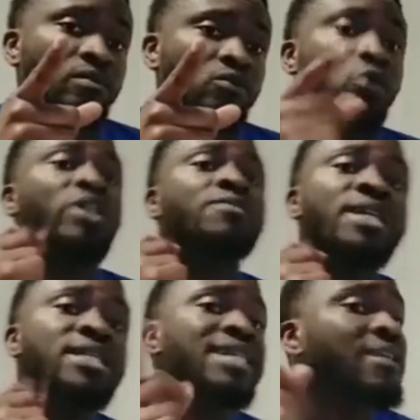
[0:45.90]
So which
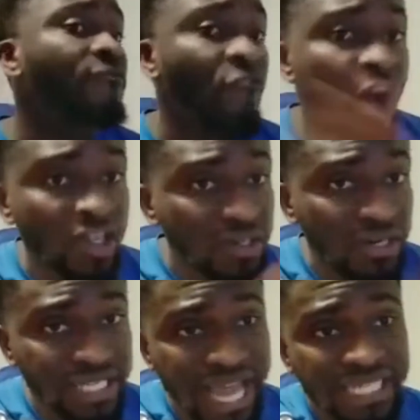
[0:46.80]
means there's a false
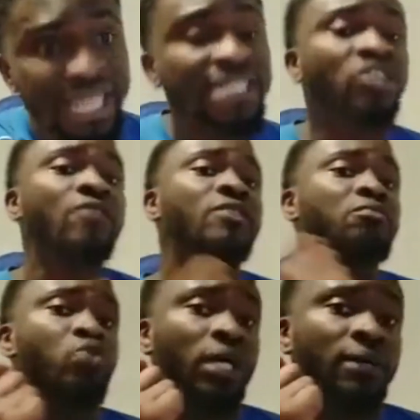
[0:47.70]
recitation of the
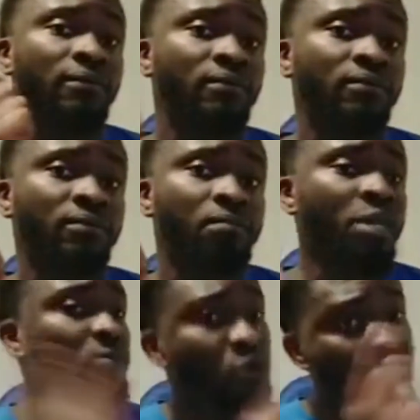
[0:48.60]
book.
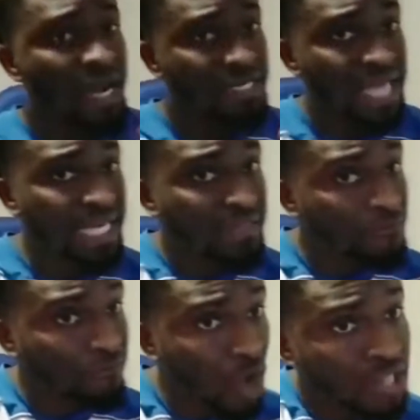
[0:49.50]
People are reciting
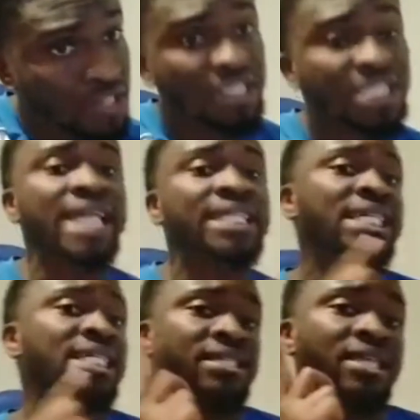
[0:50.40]
false
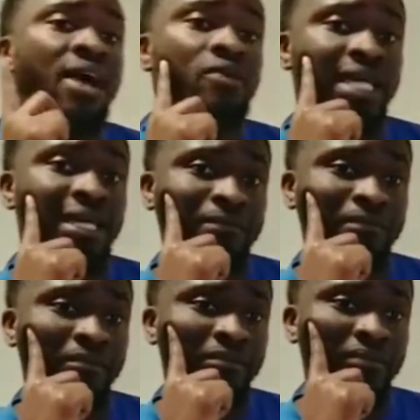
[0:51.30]
recitations out there.
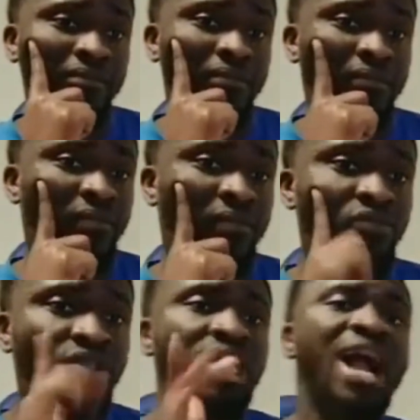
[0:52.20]

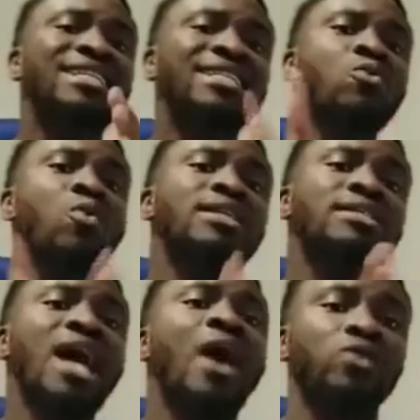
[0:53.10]
Cutting
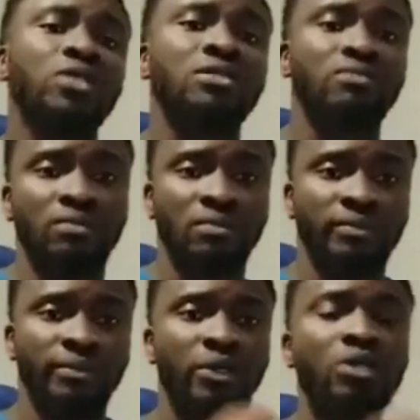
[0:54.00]
words out.
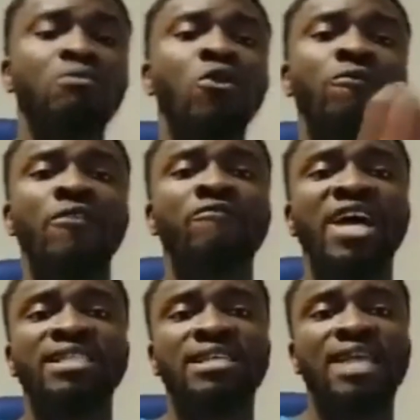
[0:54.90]
Removing
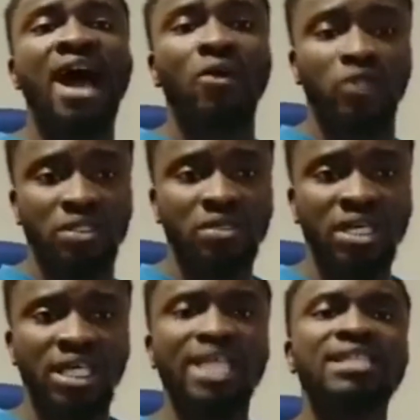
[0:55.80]
verses out,
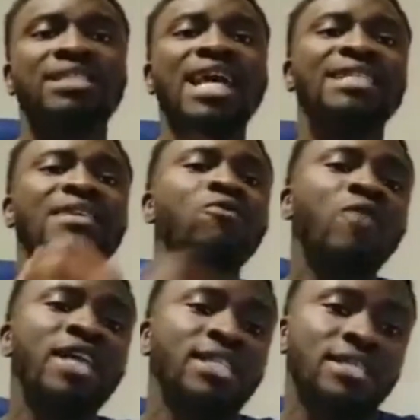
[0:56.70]
inserting
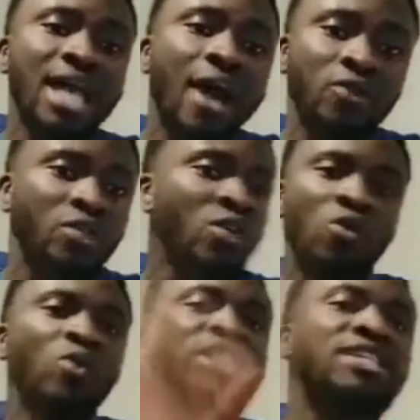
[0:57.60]
verses out,
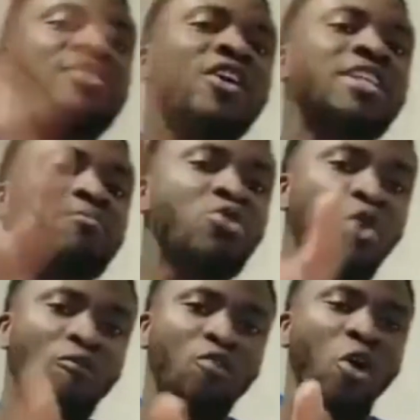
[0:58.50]
which is not the
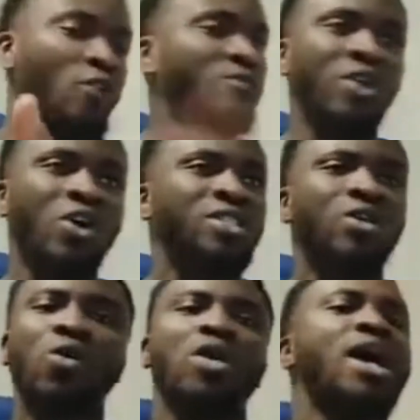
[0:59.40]
book of God, because
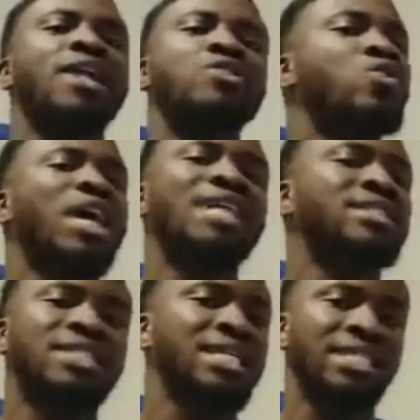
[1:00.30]
the Quran, you
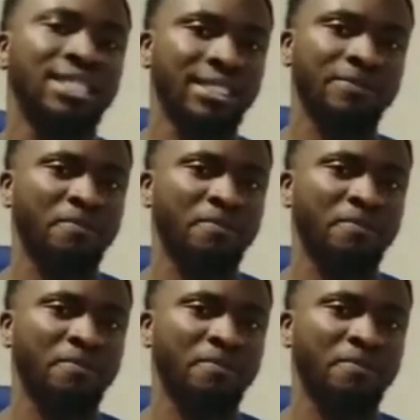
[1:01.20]
can't change it.